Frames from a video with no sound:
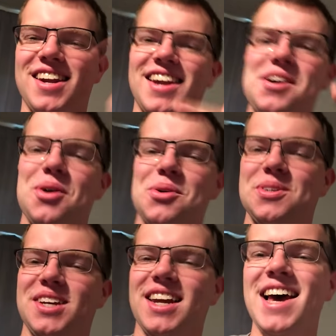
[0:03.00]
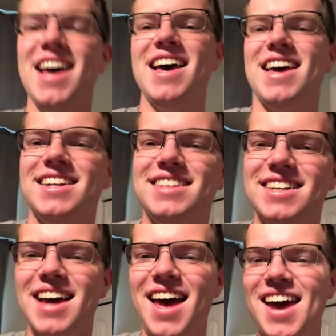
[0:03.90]
Nick Golden. And
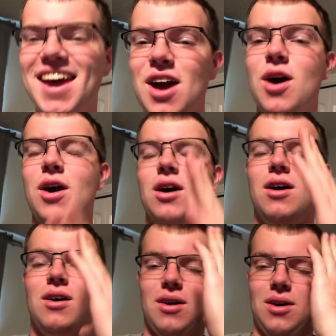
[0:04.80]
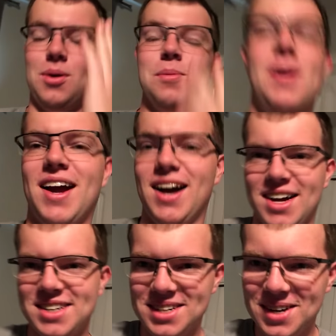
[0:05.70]
today, oh my
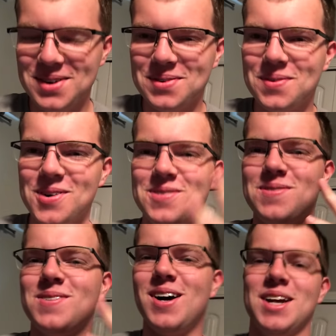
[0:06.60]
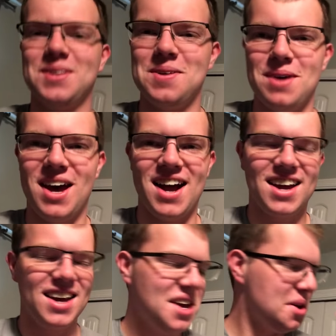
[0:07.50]
gosh, we're finally
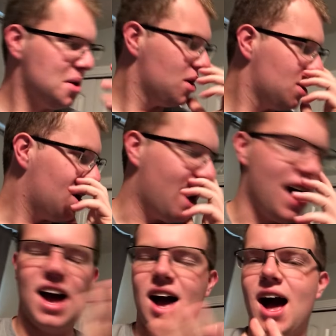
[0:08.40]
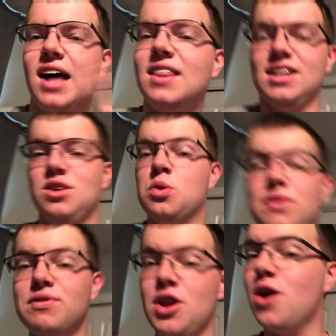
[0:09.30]
back. I like don't
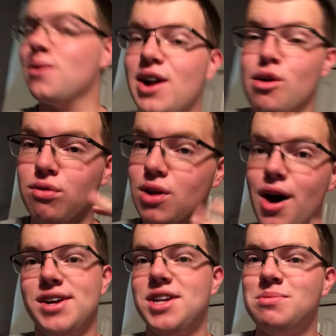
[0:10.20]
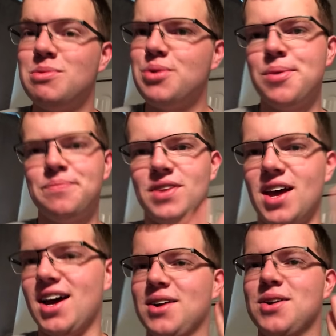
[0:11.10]
even know how to vlog anymore.
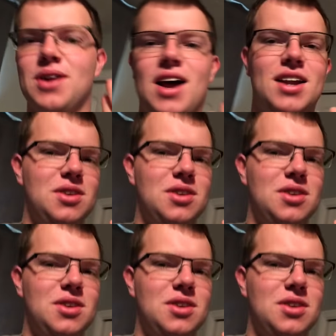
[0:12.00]
I don't know how to